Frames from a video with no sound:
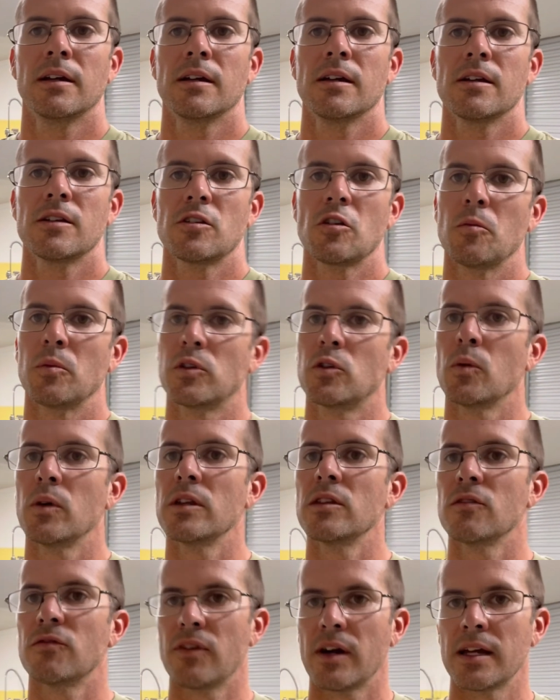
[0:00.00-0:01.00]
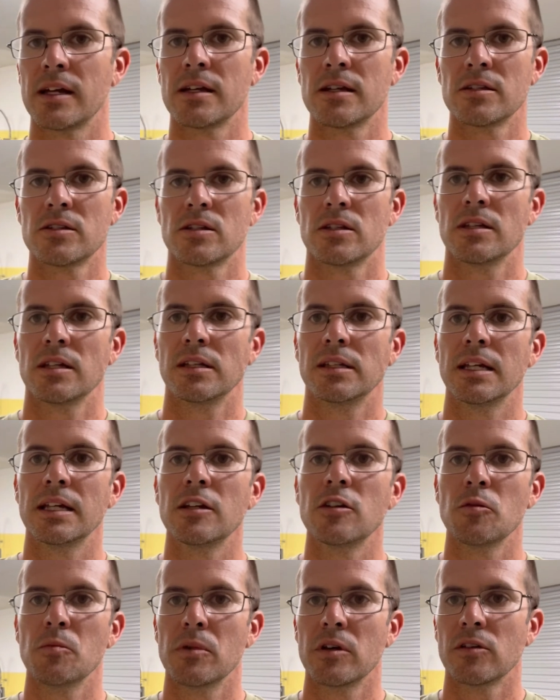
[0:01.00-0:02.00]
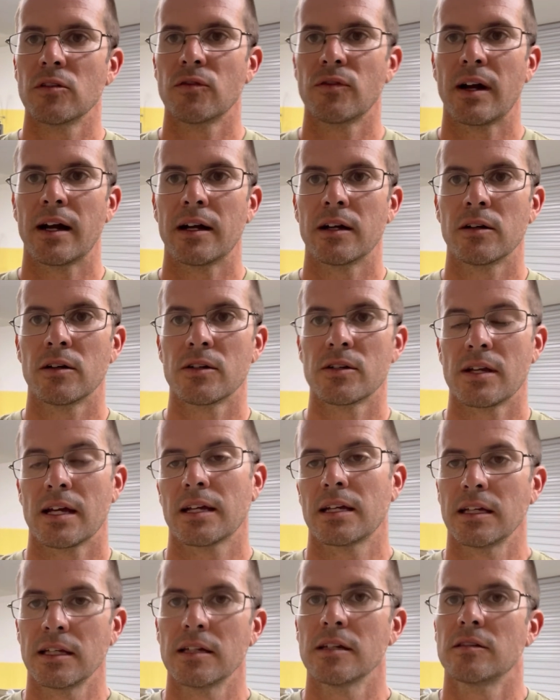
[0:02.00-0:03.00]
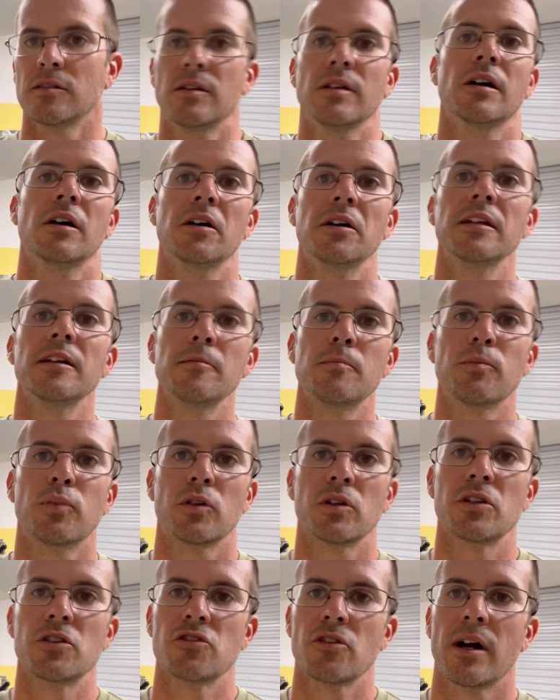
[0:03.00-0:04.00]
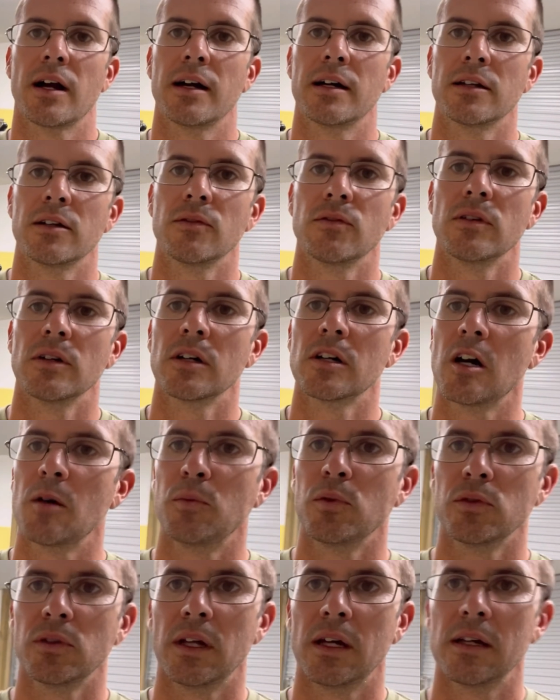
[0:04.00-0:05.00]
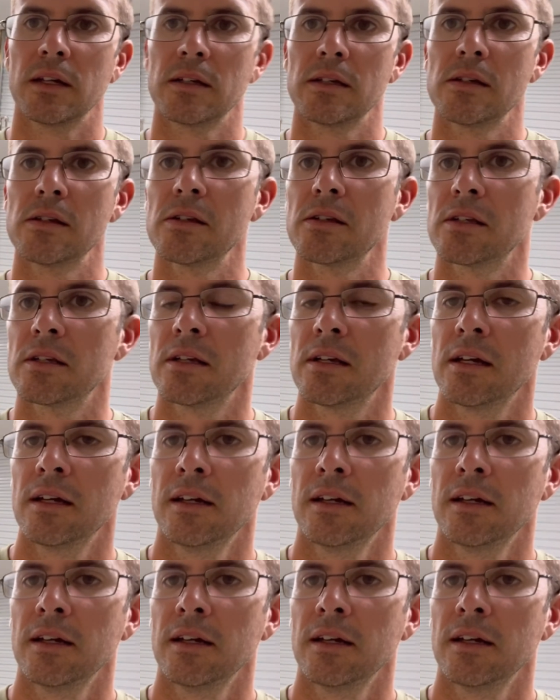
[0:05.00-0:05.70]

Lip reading: So between the fans and the dehumidifiers, I can get the honey pretty dry in a couple of days.